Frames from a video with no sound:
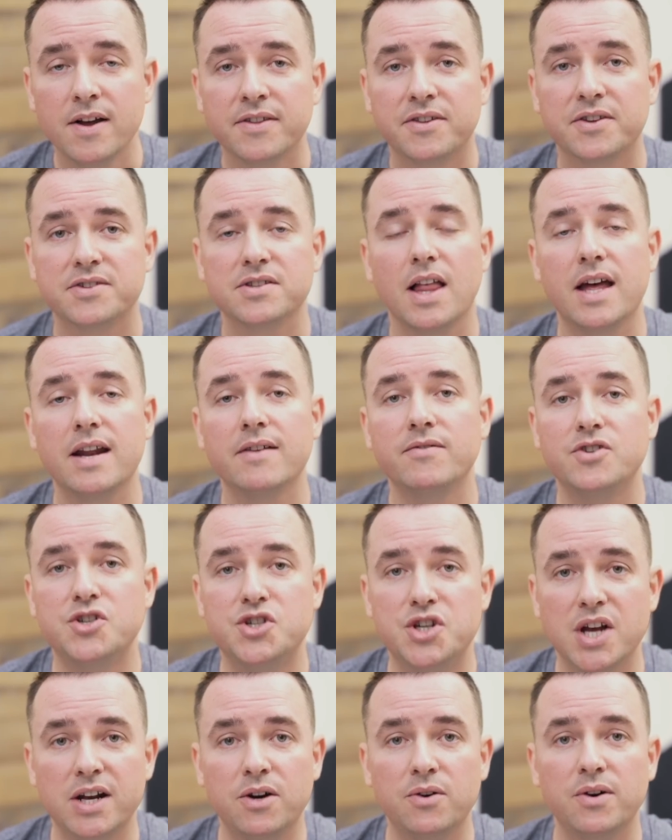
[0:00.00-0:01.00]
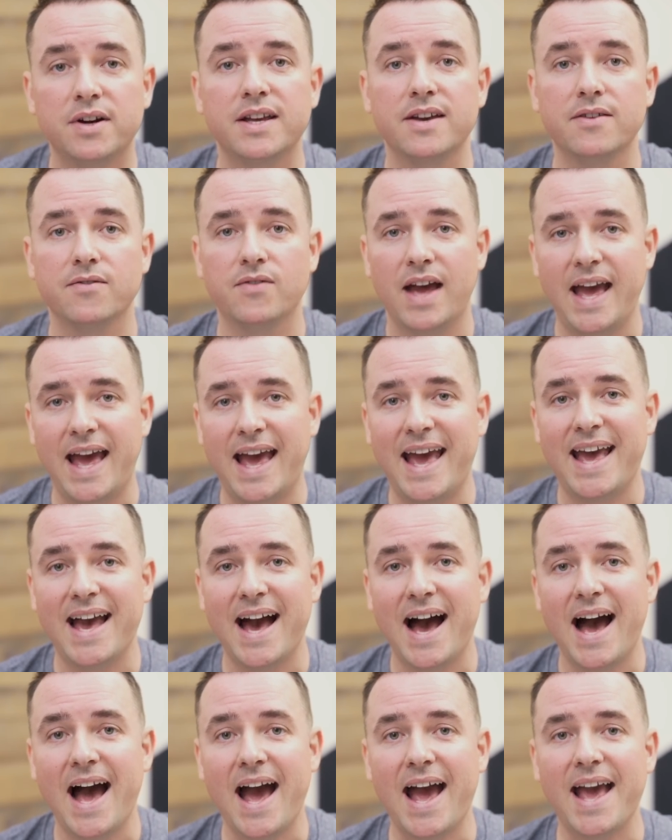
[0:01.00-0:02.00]
There's a lot of generative
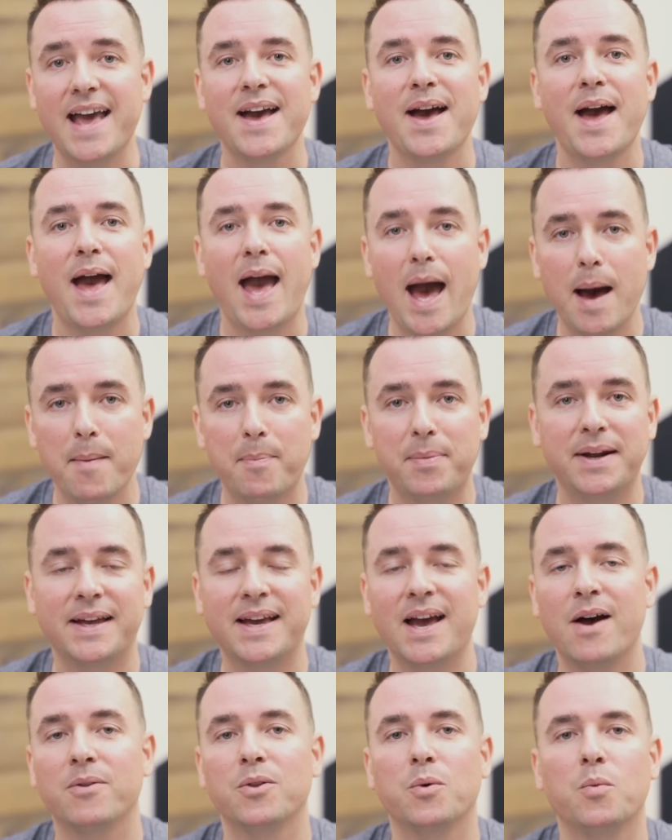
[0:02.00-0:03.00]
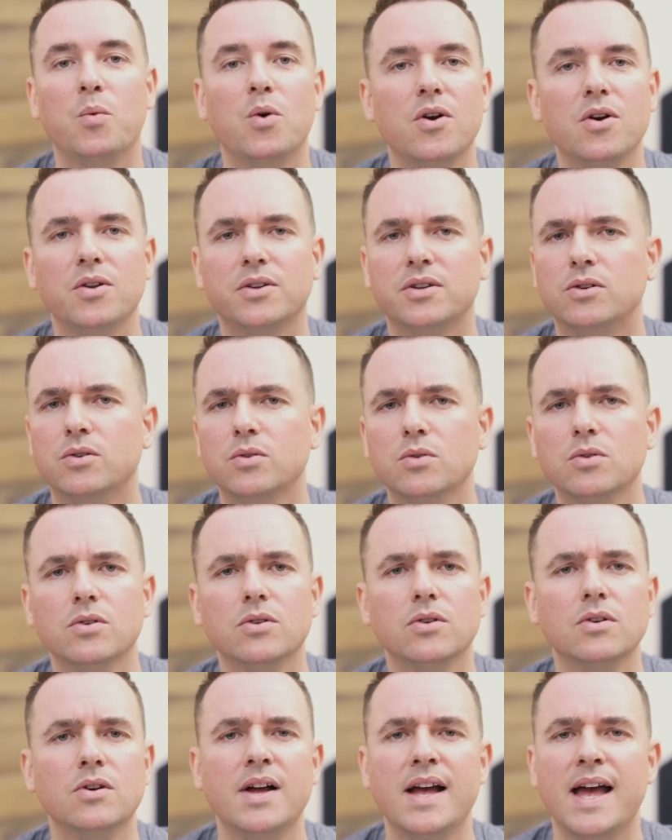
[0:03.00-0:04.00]
AI happening out in the world.
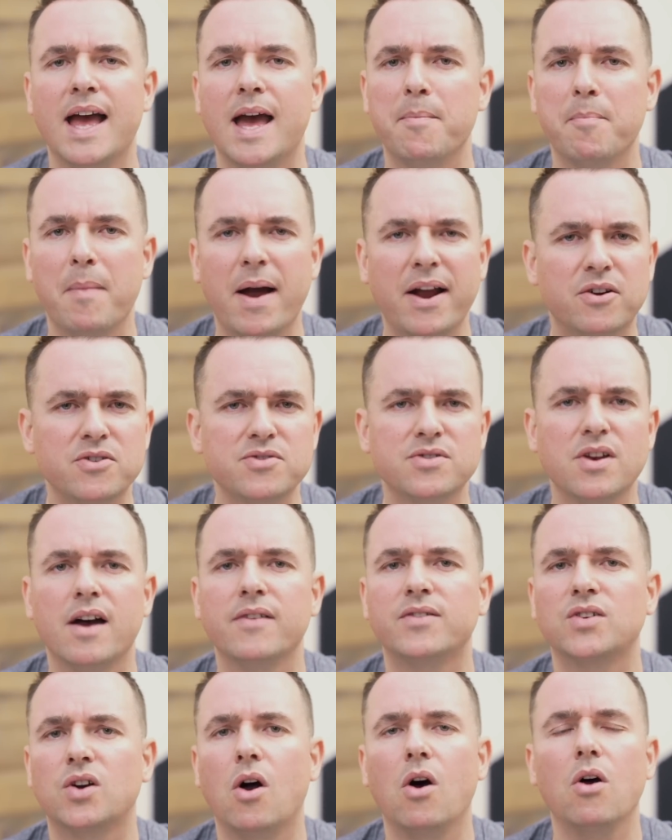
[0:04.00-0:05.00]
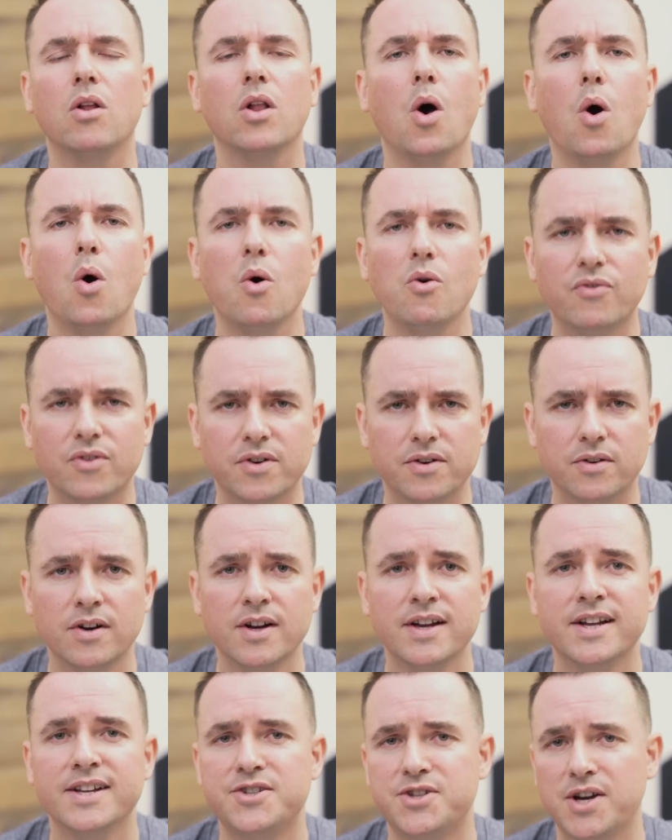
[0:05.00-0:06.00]
Google and Microsoft are all over
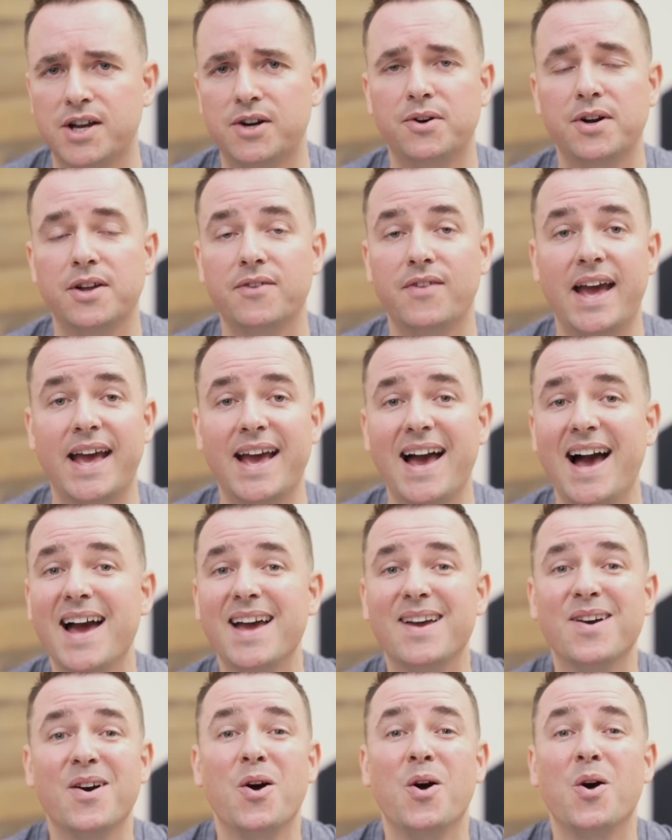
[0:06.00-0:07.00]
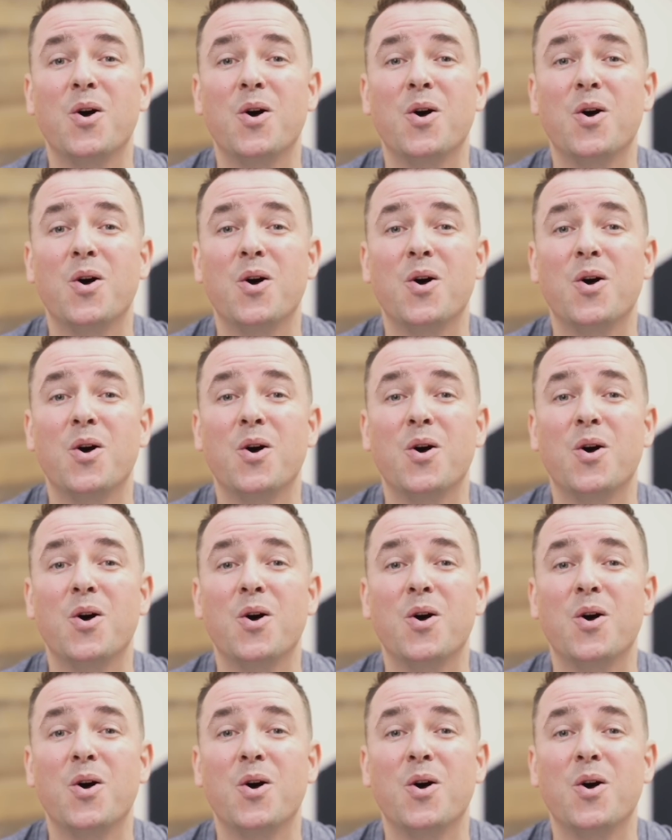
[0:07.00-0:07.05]
generative AI.